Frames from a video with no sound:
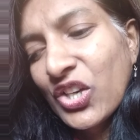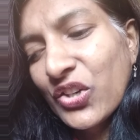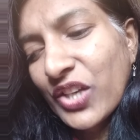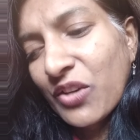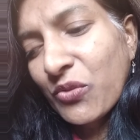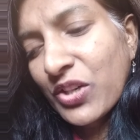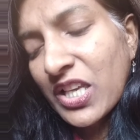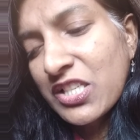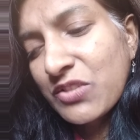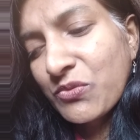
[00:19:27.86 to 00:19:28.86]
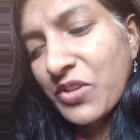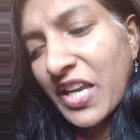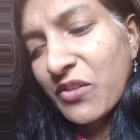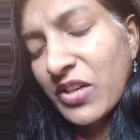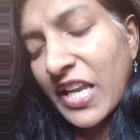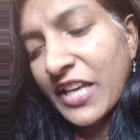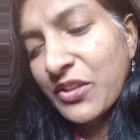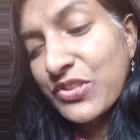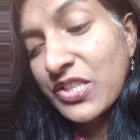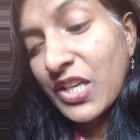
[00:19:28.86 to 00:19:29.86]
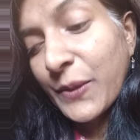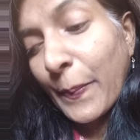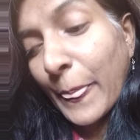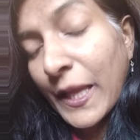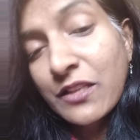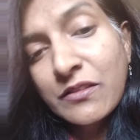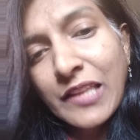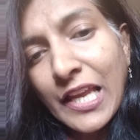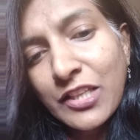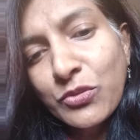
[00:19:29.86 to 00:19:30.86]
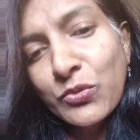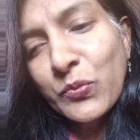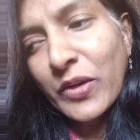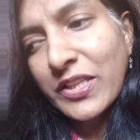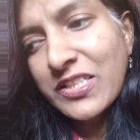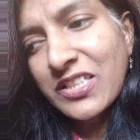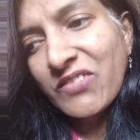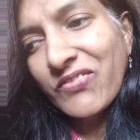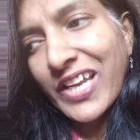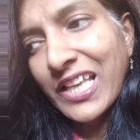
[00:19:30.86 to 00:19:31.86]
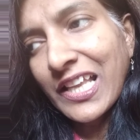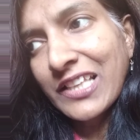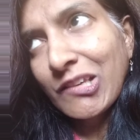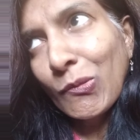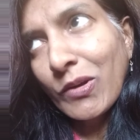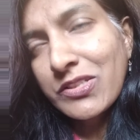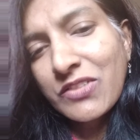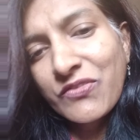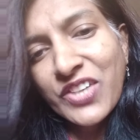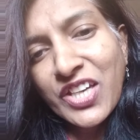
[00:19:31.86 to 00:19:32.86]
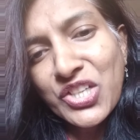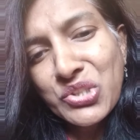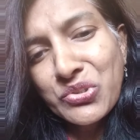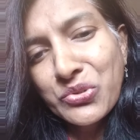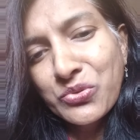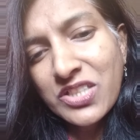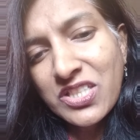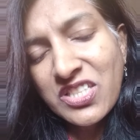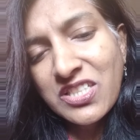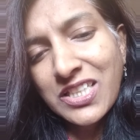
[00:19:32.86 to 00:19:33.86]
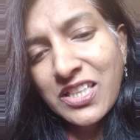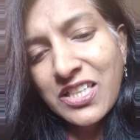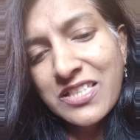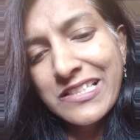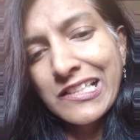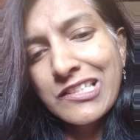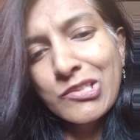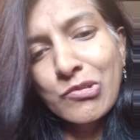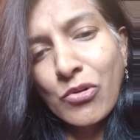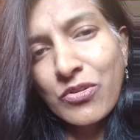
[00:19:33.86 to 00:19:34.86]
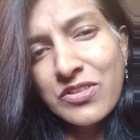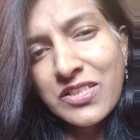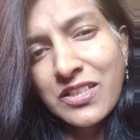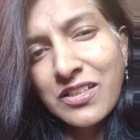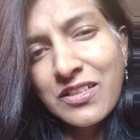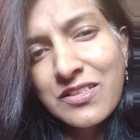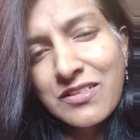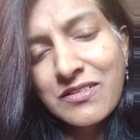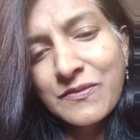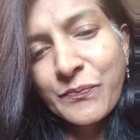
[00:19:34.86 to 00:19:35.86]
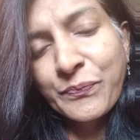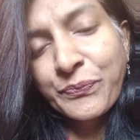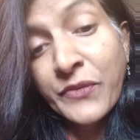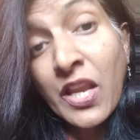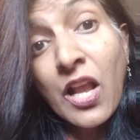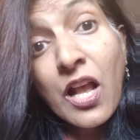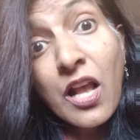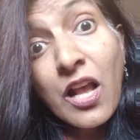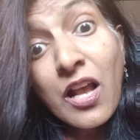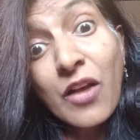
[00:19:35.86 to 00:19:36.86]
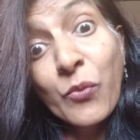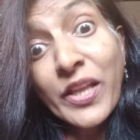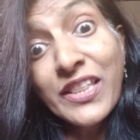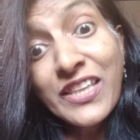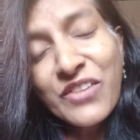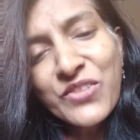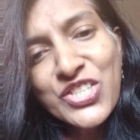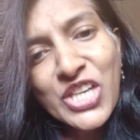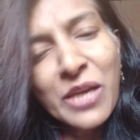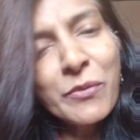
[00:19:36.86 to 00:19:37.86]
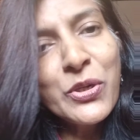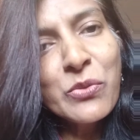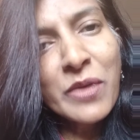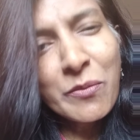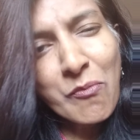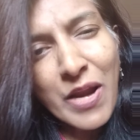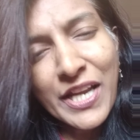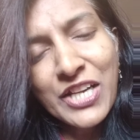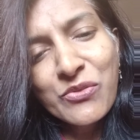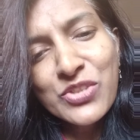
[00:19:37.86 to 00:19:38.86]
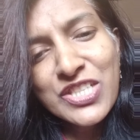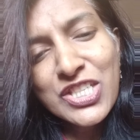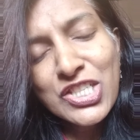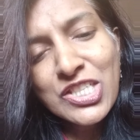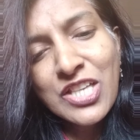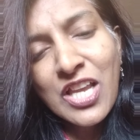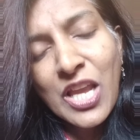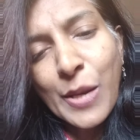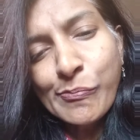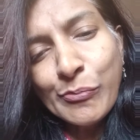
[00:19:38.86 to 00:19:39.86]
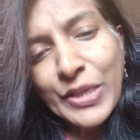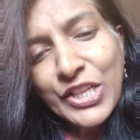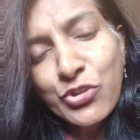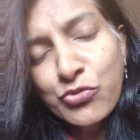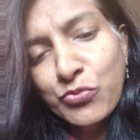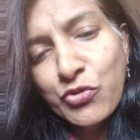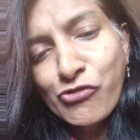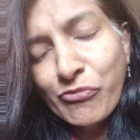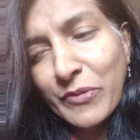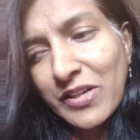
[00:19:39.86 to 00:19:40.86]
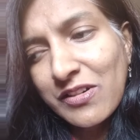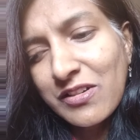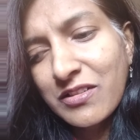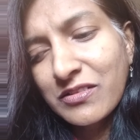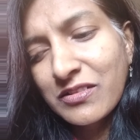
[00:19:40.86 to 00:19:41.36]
Okay, what else I would like to say? Once in a while, I think once a week I should do this series, Let's Talk series. One thing which came into my mind was this Me Too movement.